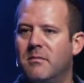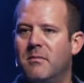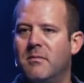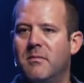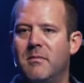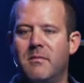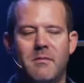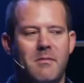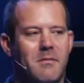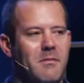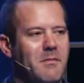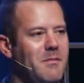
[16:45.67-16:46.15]

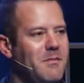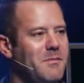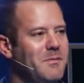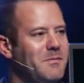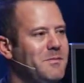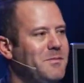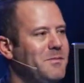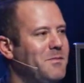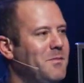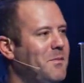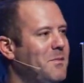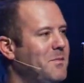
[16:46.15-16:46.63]

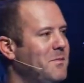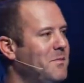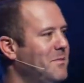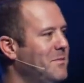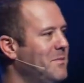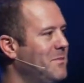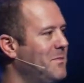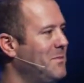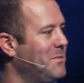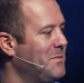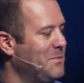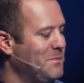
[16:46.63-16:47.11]

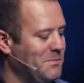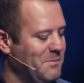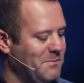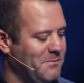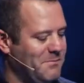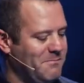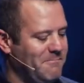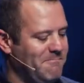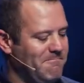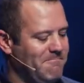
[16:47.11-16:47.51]
(no one is talking)